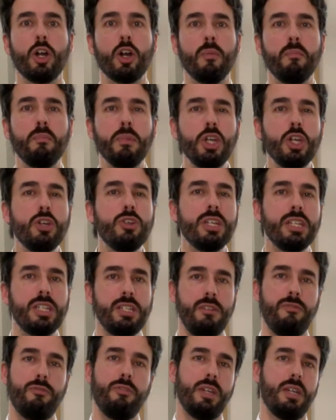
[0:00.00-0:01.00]

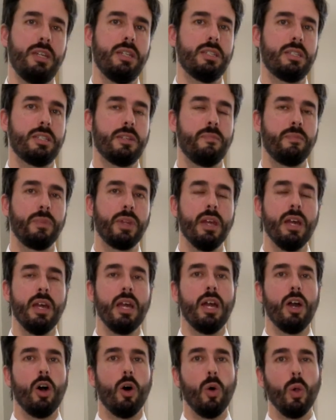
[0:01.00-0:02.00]
community fees.
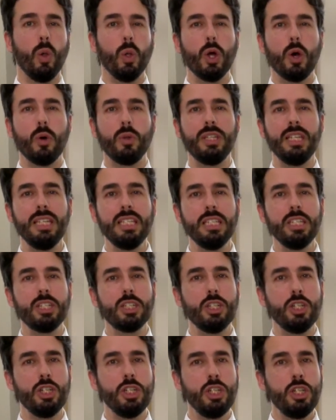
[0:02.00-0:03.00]
Although this
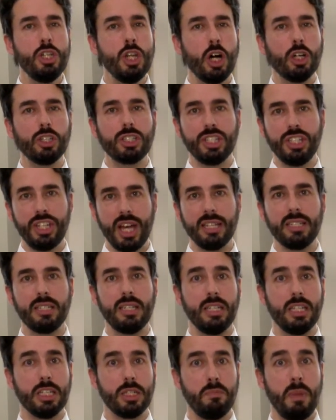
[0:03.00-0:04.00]
is not just
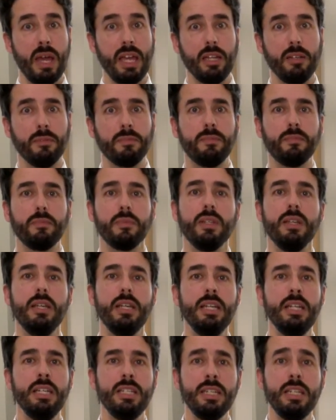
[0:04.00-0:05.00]
in Spain,
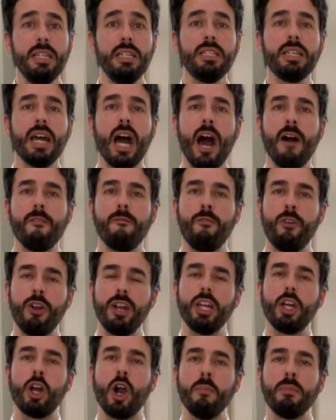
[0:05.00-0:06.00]
it is a
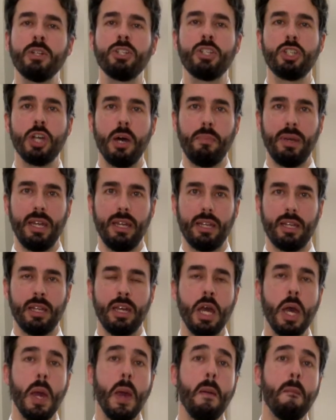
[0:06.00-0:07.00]
very common topic.
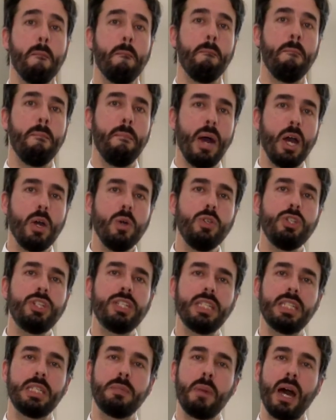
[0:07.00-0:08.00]

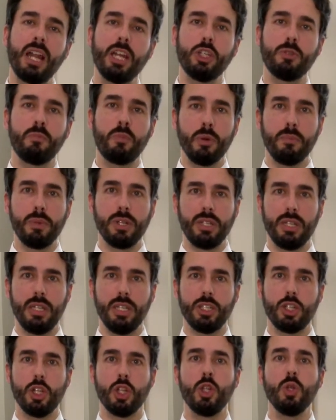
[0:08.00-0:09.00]
Most Spanish
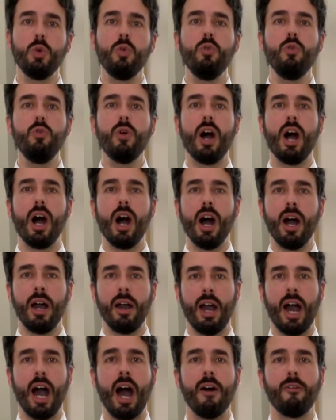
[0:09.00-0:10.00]
properties do
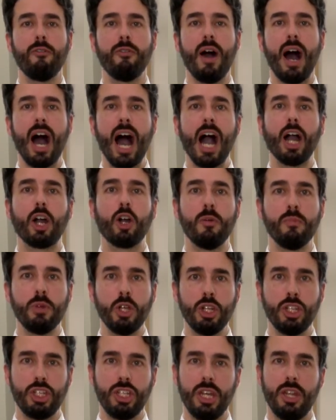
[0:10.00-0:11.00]
have a
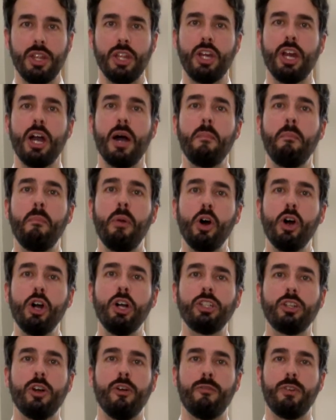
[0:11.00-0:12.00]
community. They are
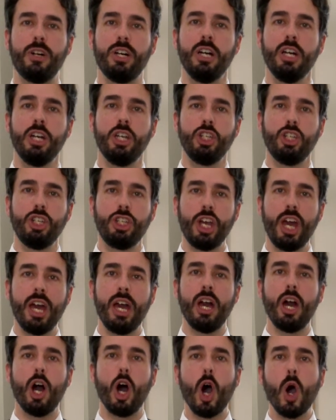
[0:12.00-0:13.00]
part of a
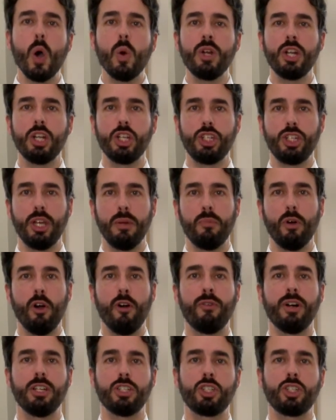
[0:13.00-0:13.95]
shared ownership of